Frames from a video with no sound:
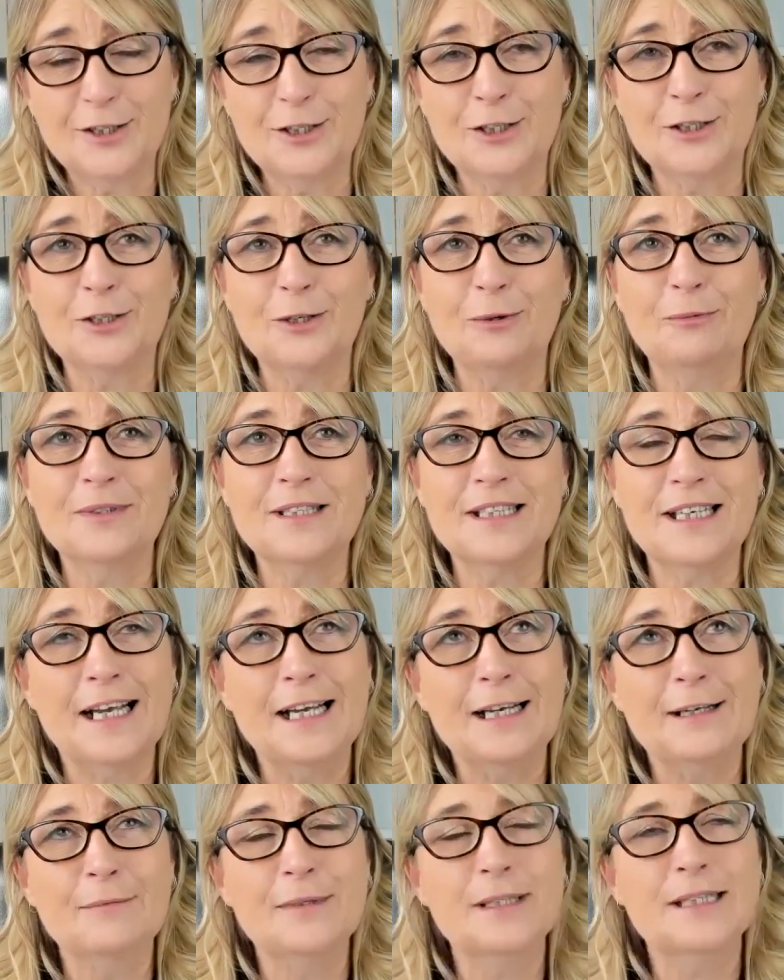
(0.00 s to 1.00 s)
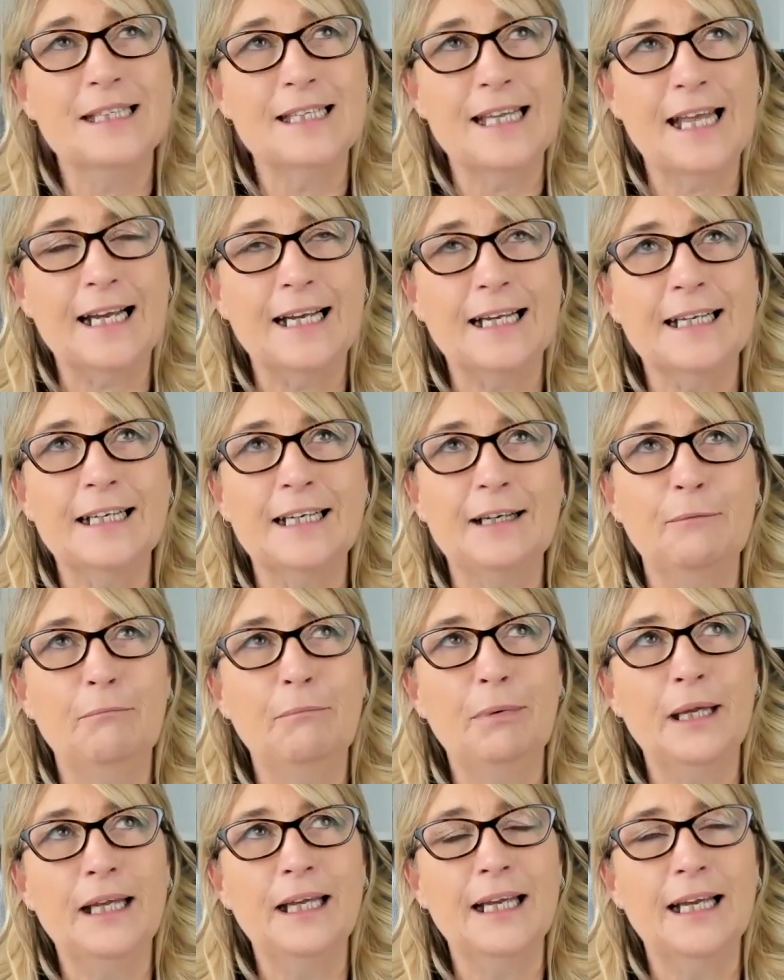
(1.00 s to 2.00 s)
Sometimes that can
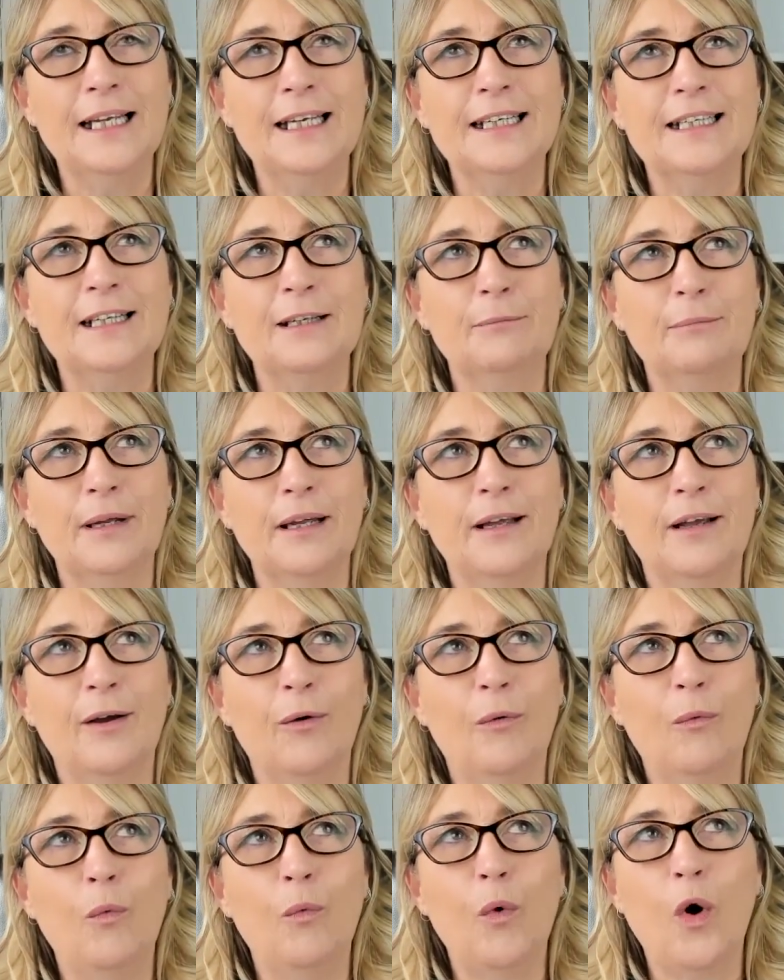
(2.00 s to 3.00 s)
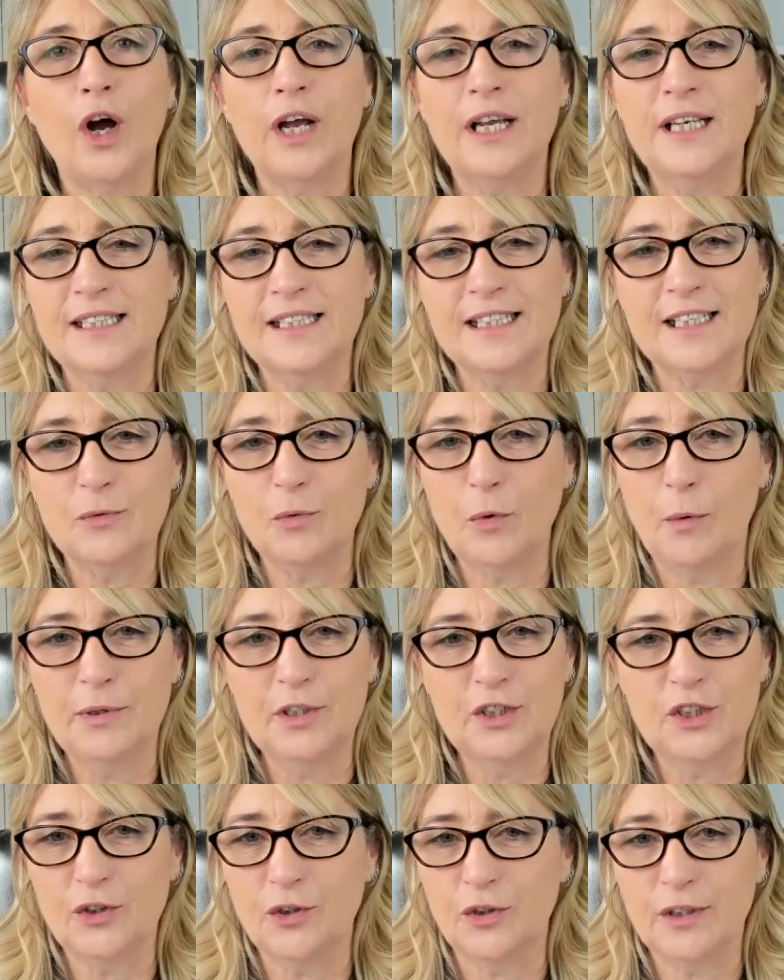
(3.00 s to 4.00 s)
be a little bit, what is this woman
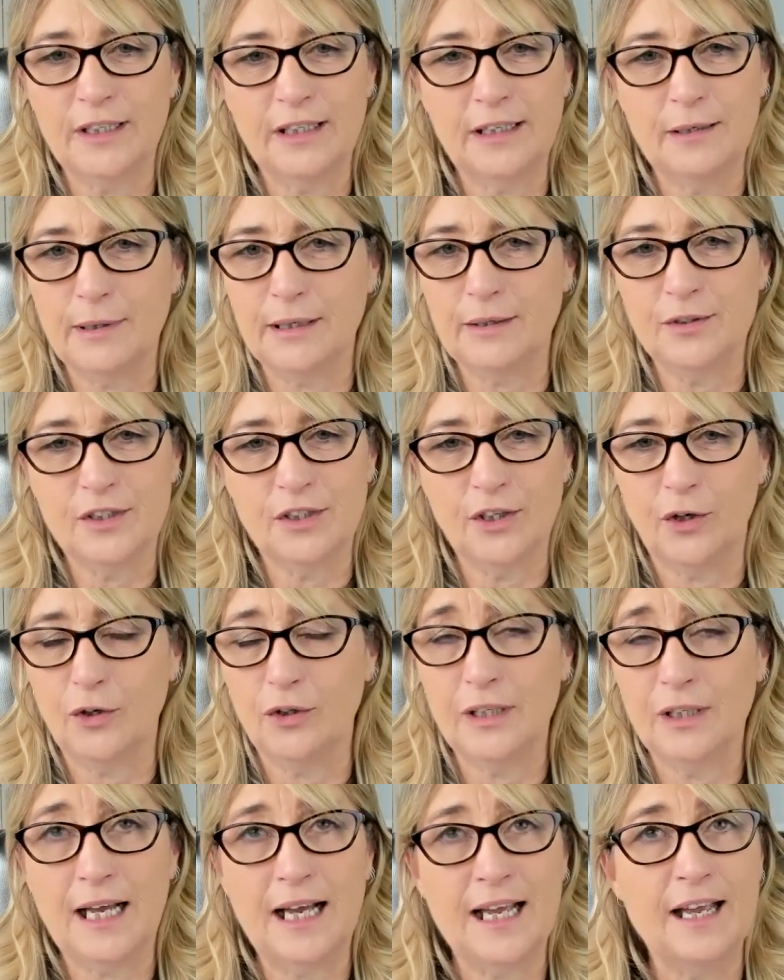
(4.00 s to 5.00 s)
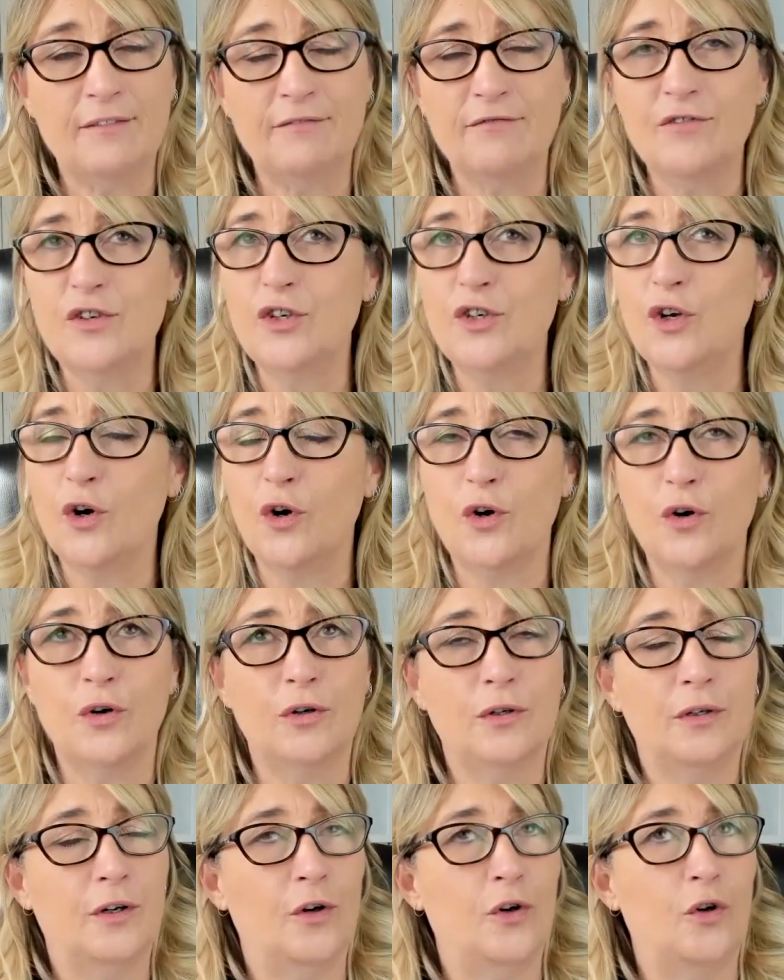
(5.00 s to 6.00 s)
talking about at all? I have
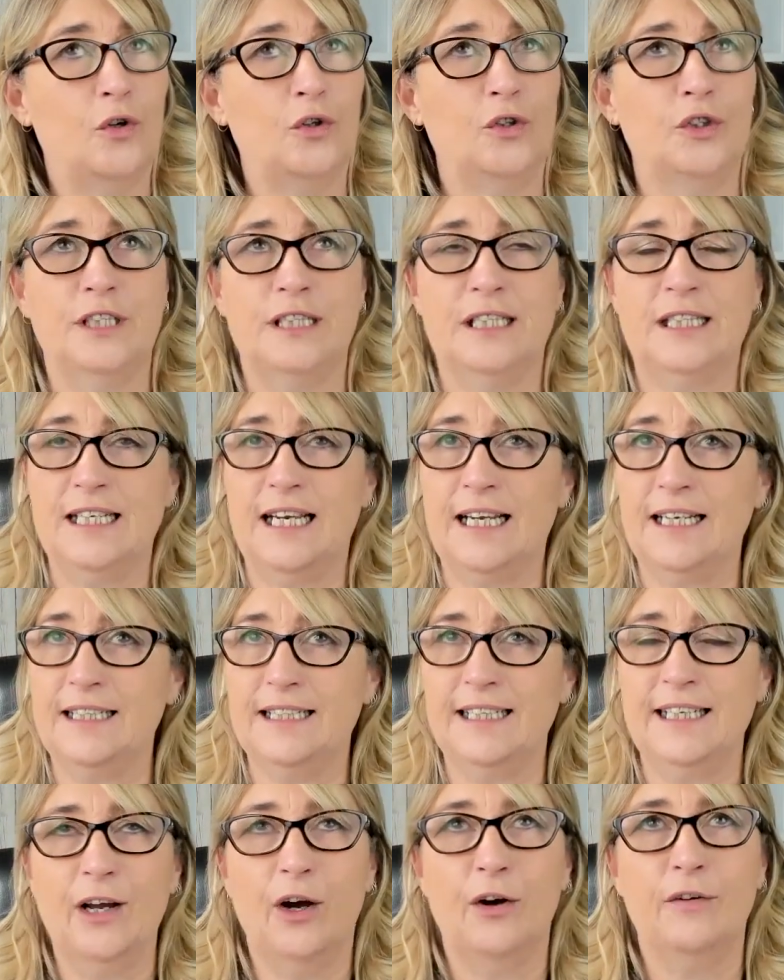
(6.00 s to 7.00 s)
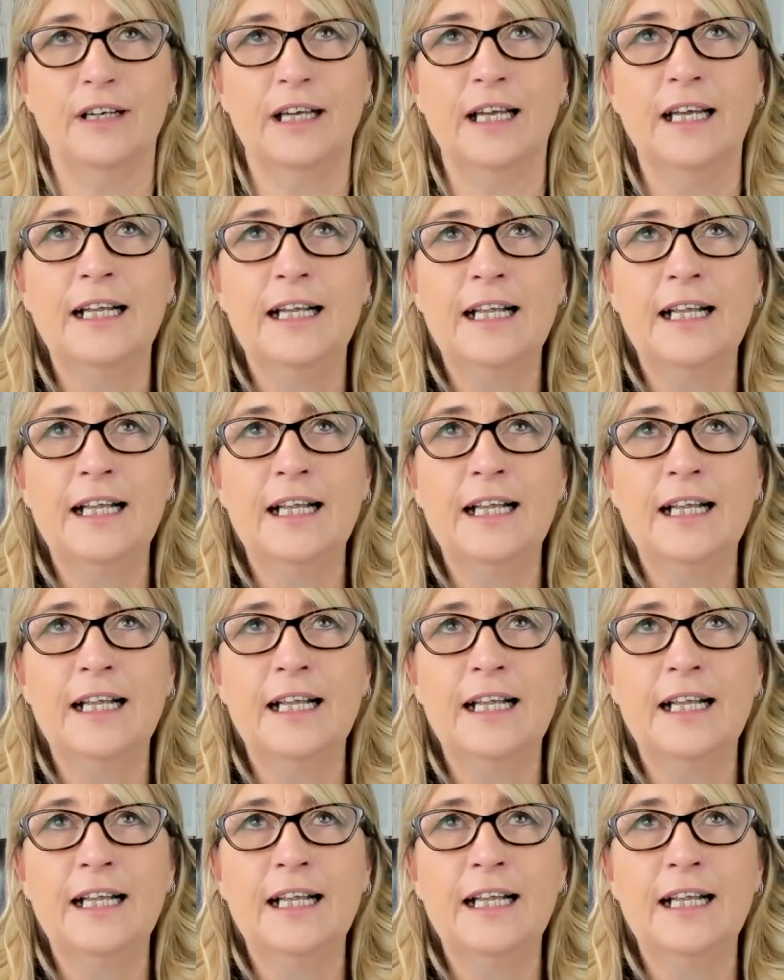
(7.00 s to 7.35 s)
no understanding of it.